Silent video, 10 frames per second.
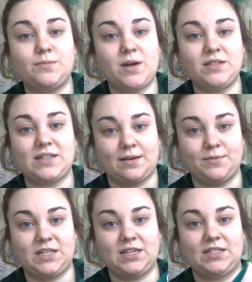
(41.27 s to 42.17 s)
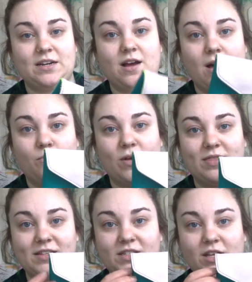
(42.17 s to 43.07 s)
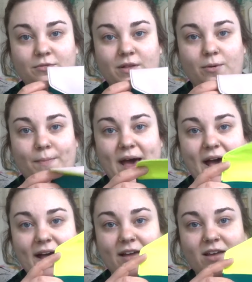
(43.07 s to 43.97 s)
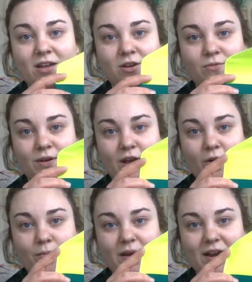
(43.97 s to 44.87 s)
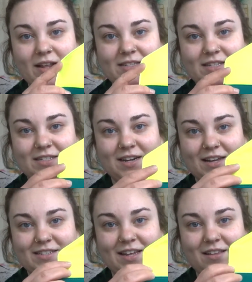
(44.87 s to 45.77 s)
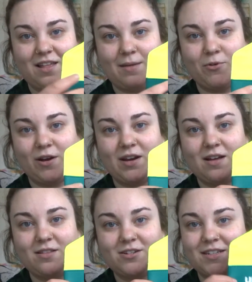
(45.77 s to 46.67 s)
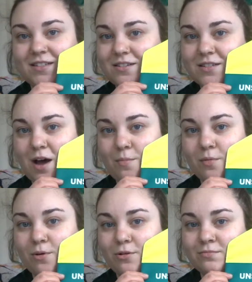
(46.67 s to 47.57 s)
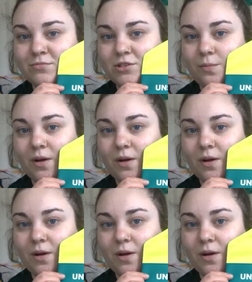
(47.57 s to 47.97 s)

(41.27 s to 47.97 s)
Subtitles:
month's Ipsy did come with this cute little bag. When you open it, it's this nice like lime green color, says Unstoppable, super